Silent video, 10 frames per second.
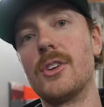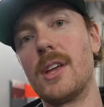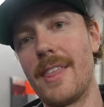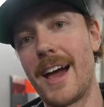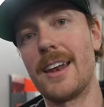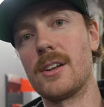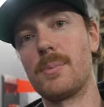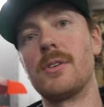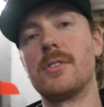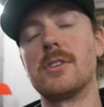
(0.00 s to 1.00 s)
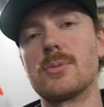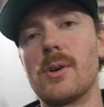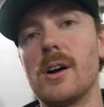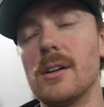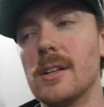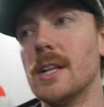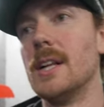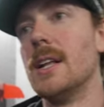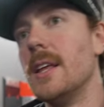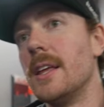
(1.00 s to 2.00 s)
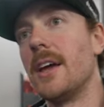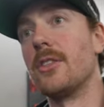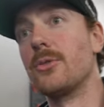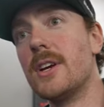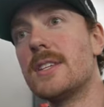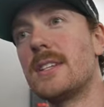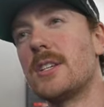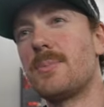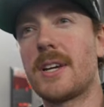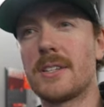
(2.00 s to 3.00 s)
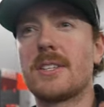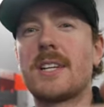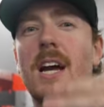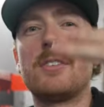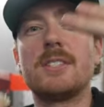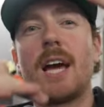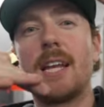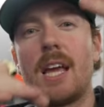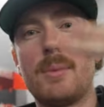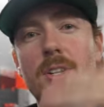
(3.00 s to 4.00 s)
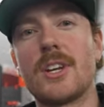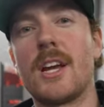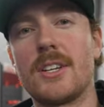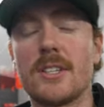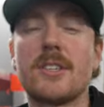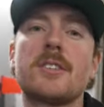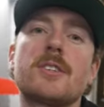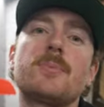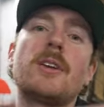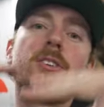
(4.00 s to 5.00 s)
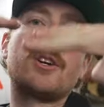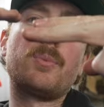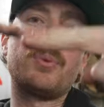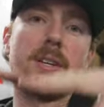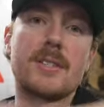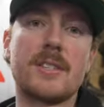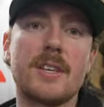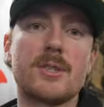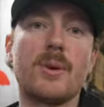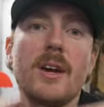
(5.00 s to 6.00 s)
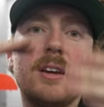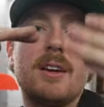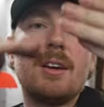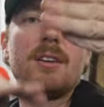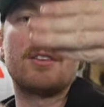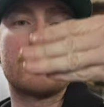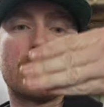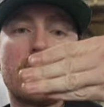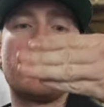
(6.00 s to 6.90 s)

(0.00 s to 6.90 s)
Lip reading: you need that end to pivot as well. And the reason is because it's kind of a dynamic change. As the suspension compresses this way, the sway